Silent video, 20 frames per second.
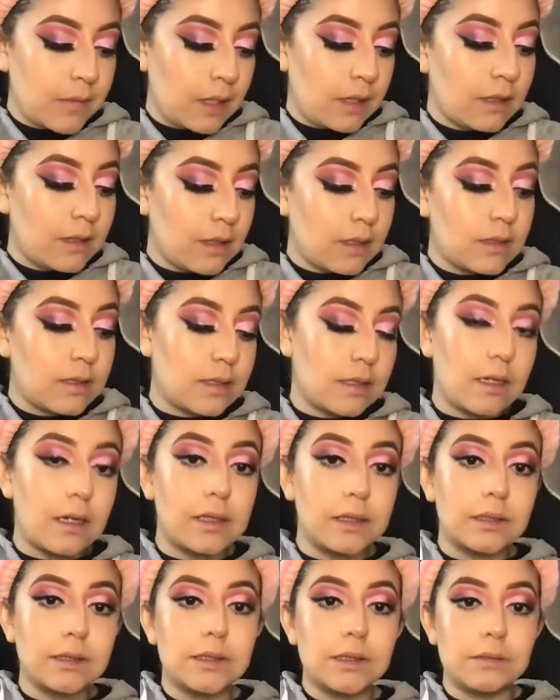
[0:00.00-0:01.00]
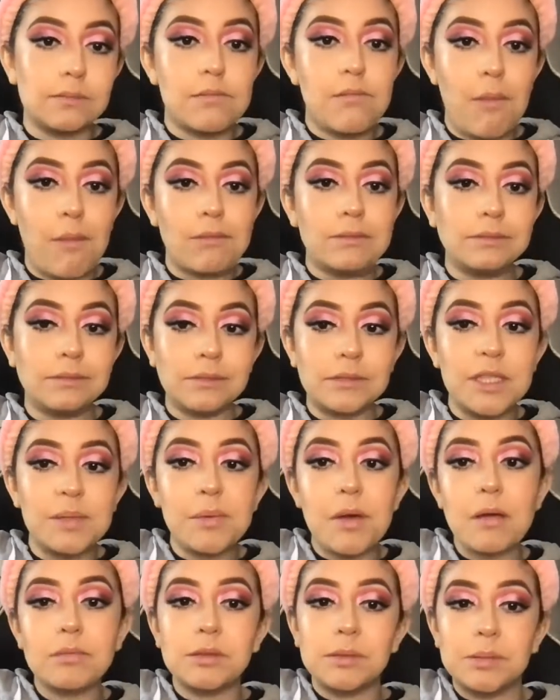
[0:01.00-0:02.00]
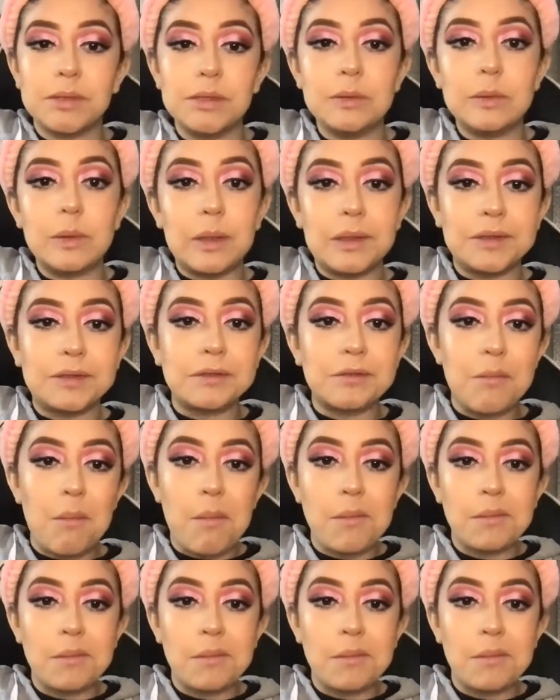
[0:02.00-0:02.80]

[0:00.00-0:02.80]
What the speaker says: That sucks. They probably won't.